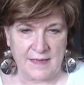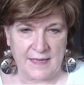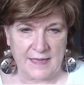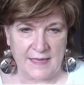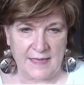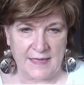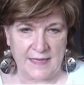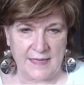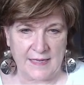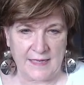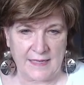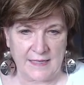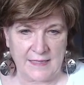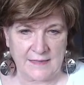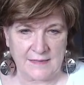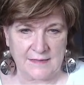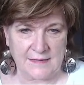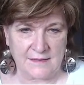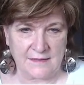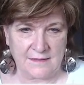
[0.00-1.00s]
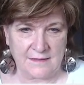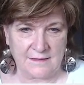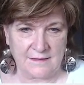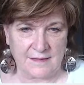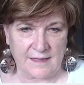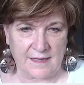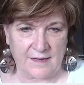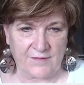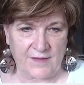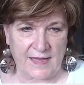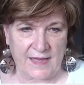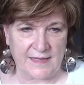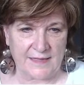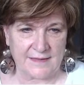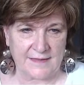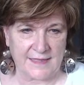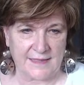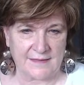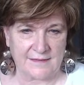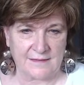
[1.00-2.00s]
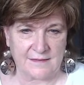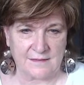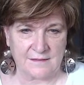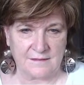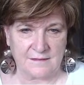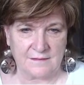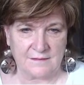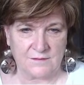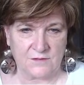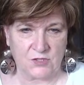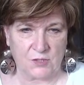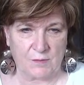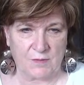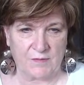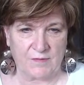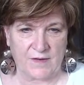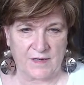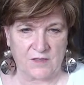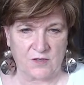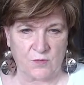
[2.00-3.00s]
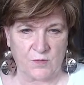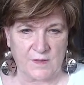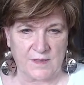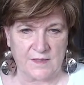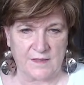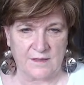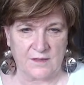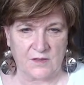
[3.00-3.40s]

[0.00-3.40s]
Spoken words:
and I've added that Shopify Queen.